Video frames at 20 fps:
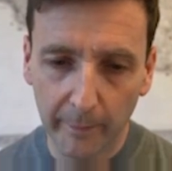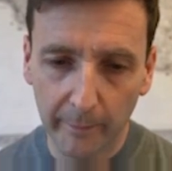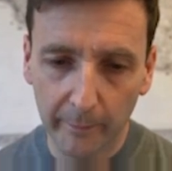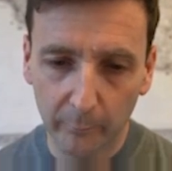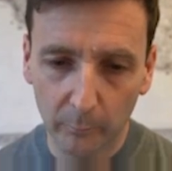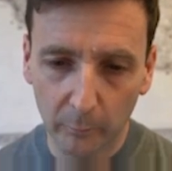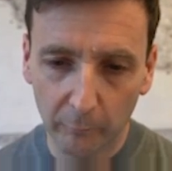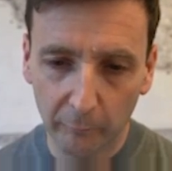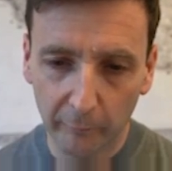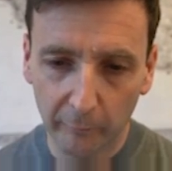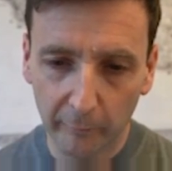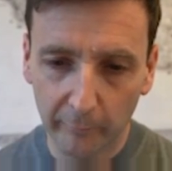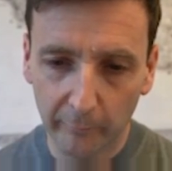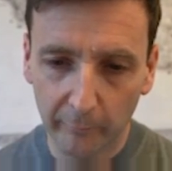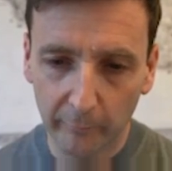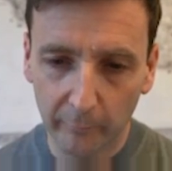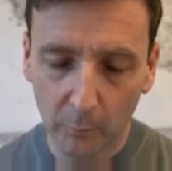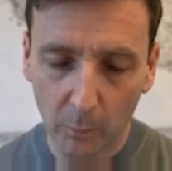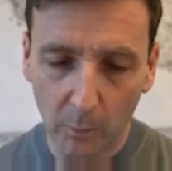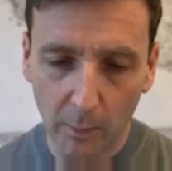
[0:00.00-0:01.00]
which is
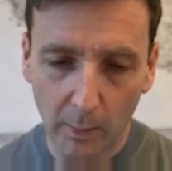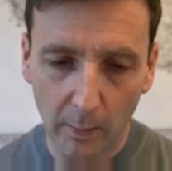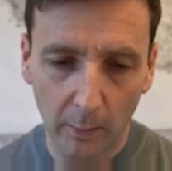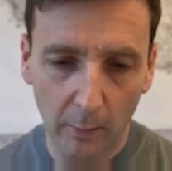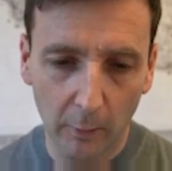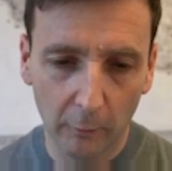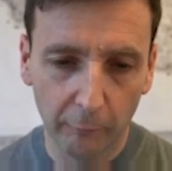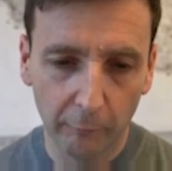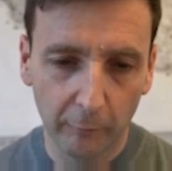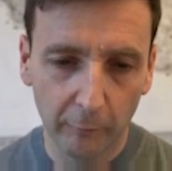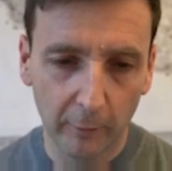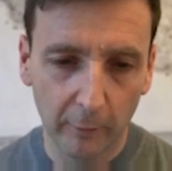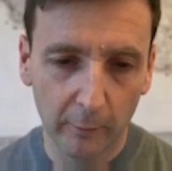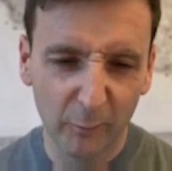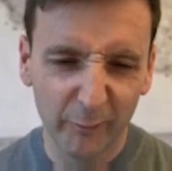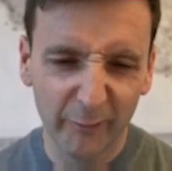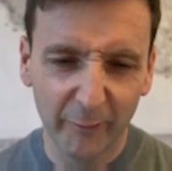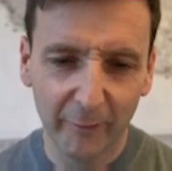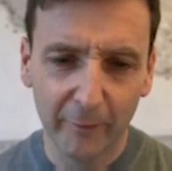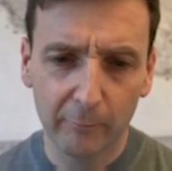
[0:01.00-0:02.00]
quite large triangles, so I
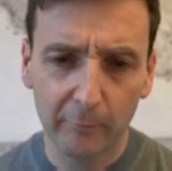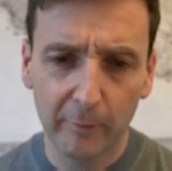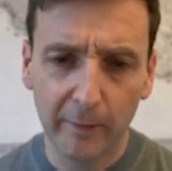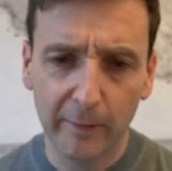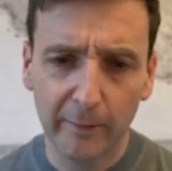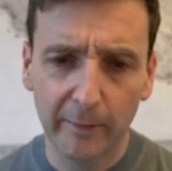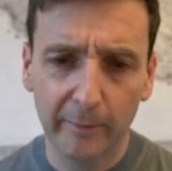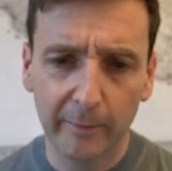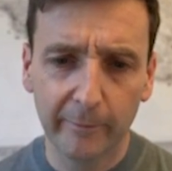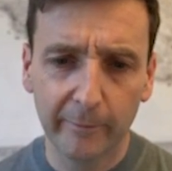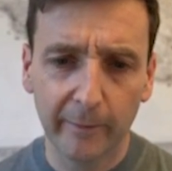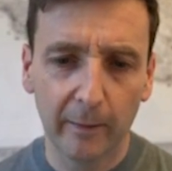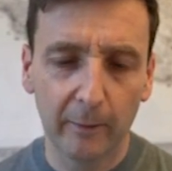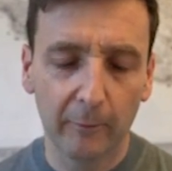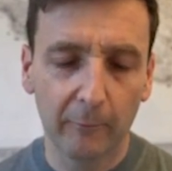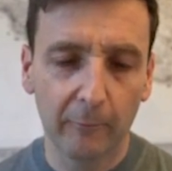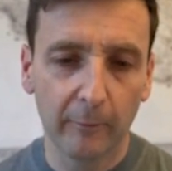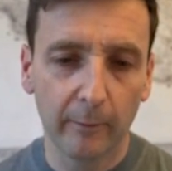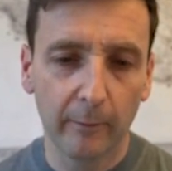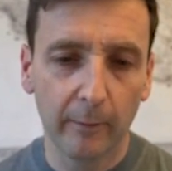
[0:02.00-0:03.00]
don't really need texture
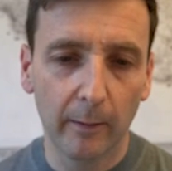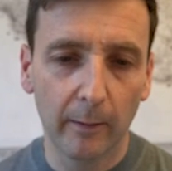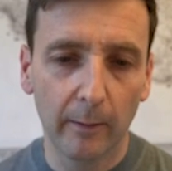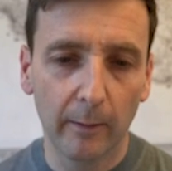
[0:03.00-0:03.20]
there.